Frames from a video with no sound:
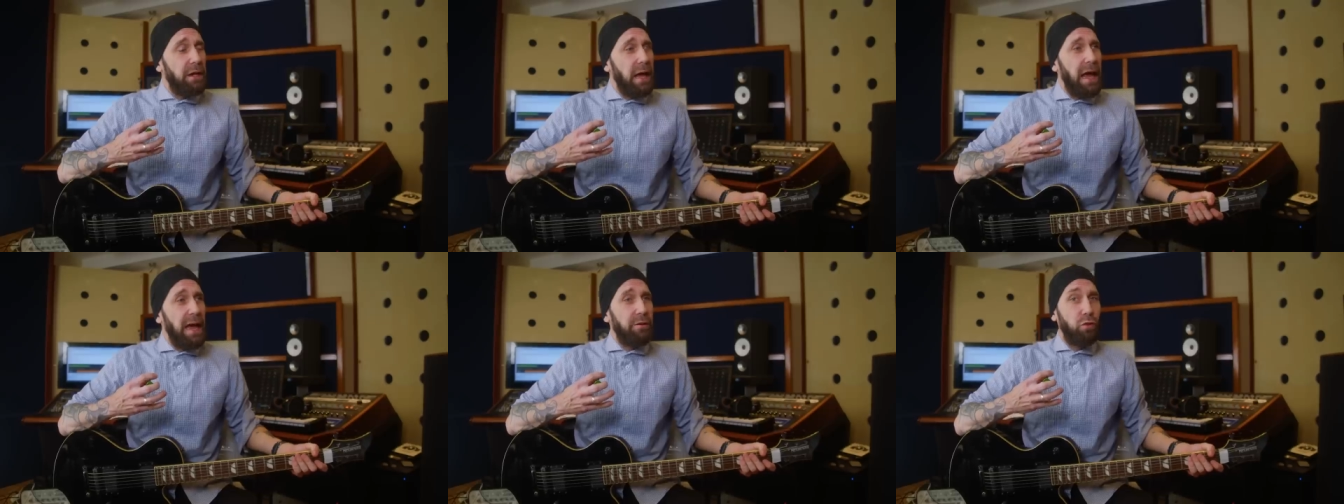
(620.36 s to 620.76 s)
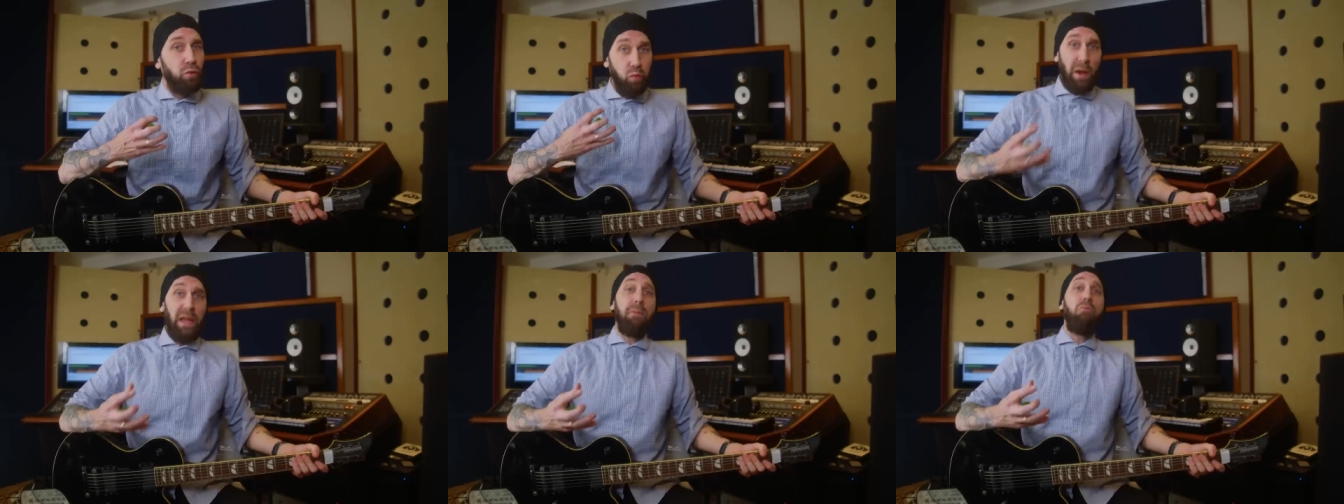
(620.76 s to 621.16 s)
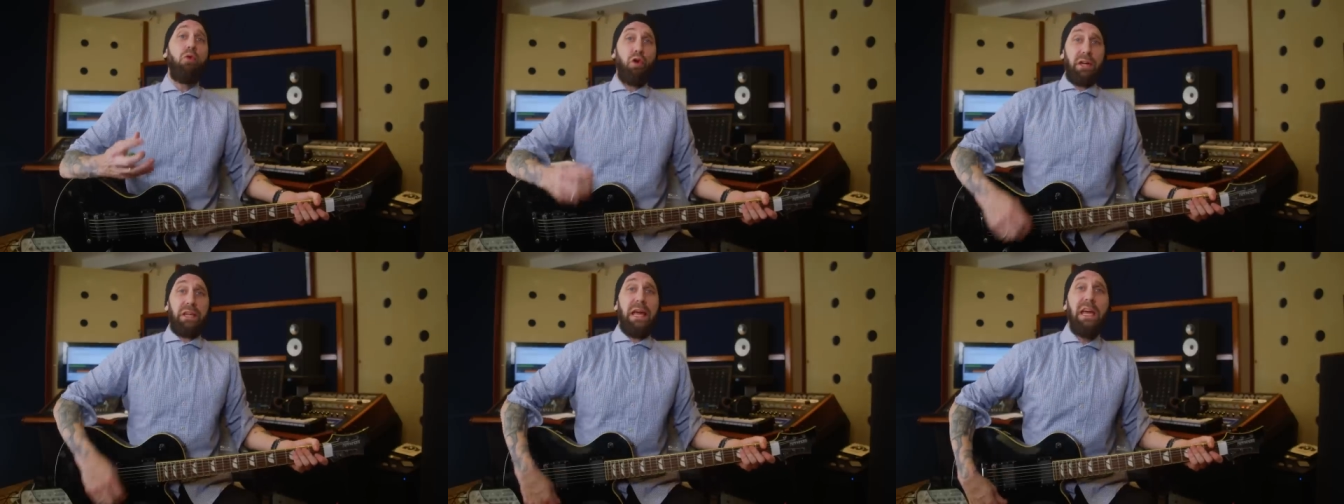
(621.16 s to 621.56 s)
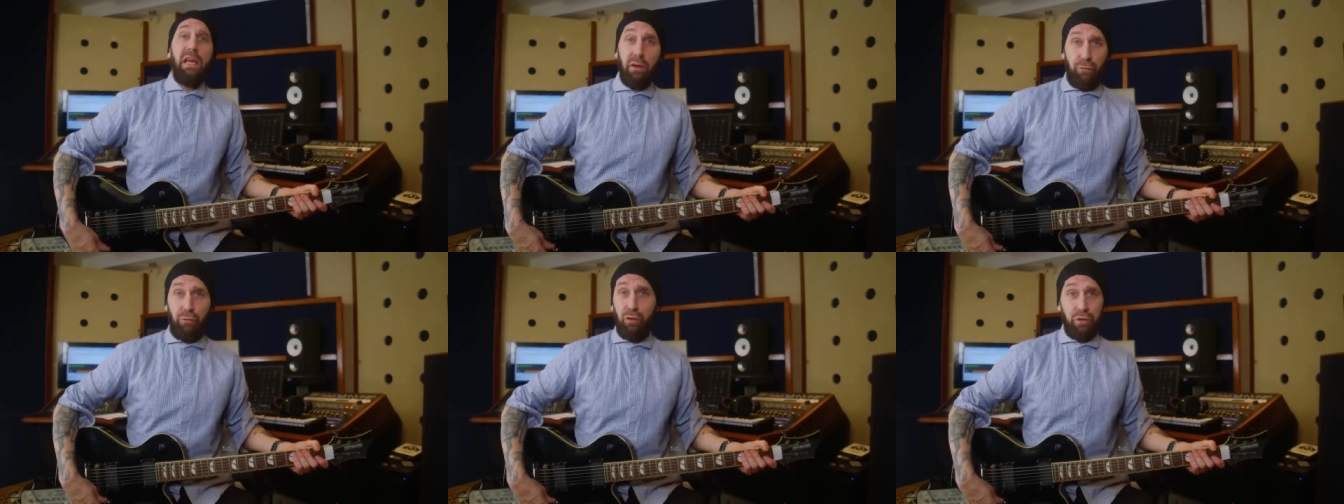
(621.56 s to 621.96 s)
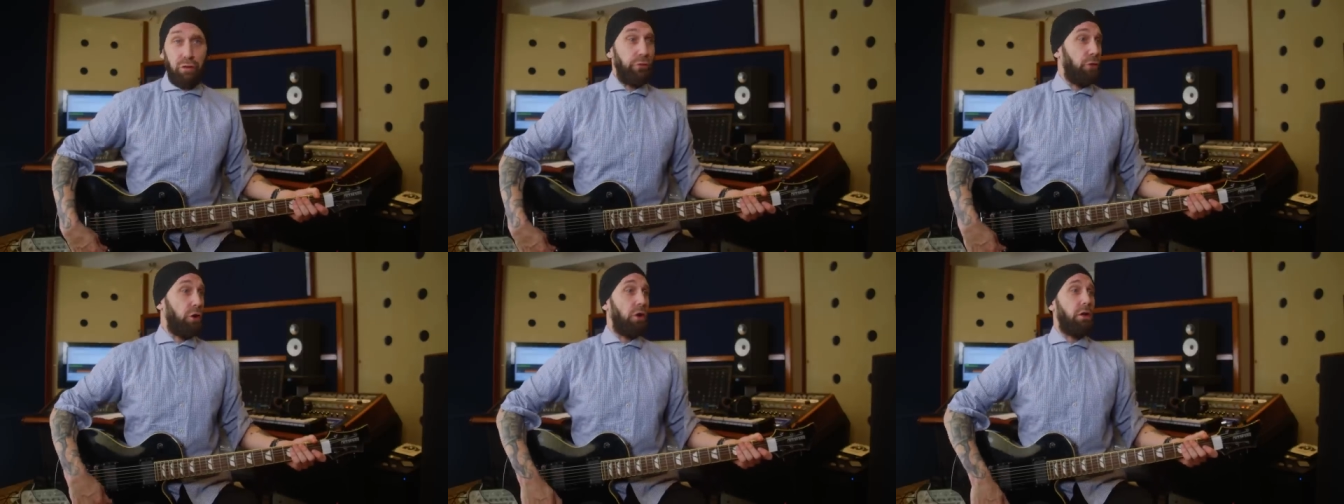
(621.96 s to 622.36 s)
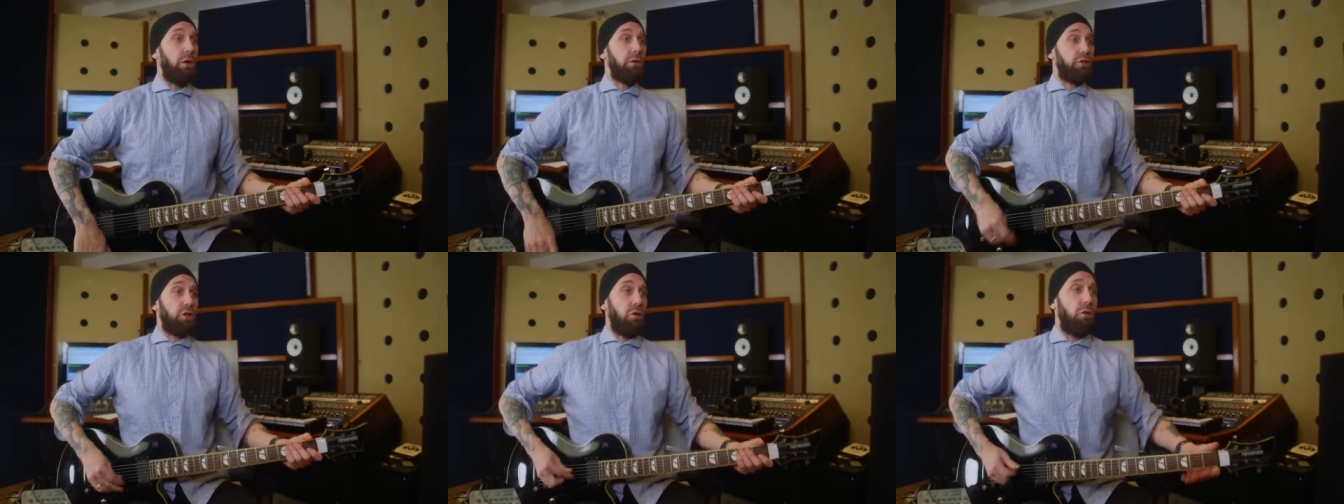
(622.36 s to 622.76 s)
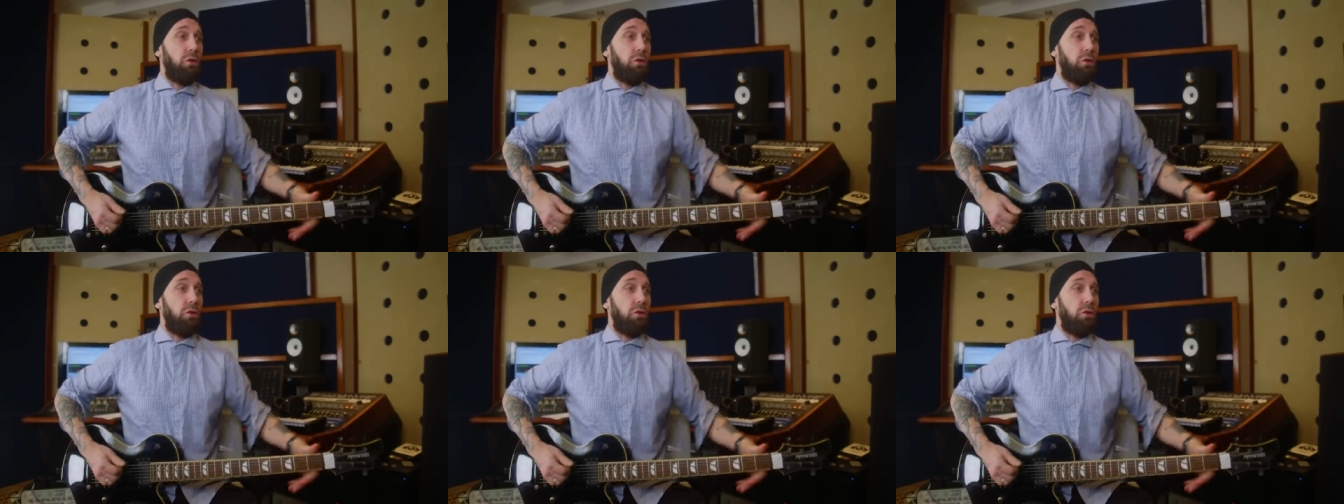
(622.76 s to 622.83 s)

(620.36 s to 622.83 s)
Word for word: has way more gain, first of all. So.